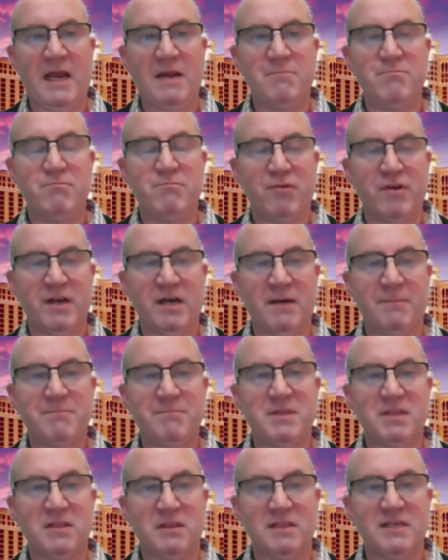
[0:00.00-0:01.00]
and bring
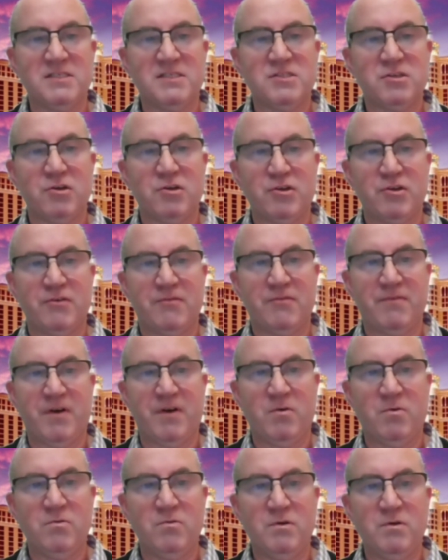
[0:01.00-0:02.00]
up the list on your
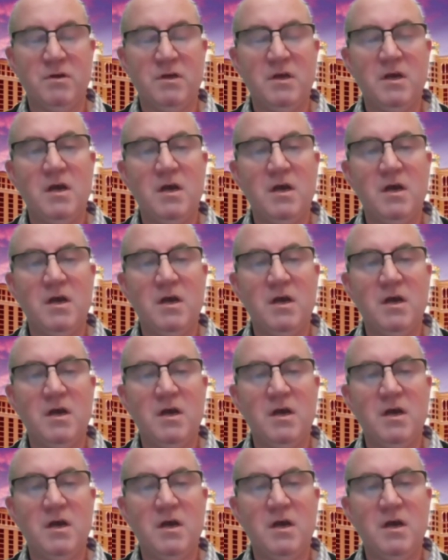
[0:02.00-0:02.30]
phone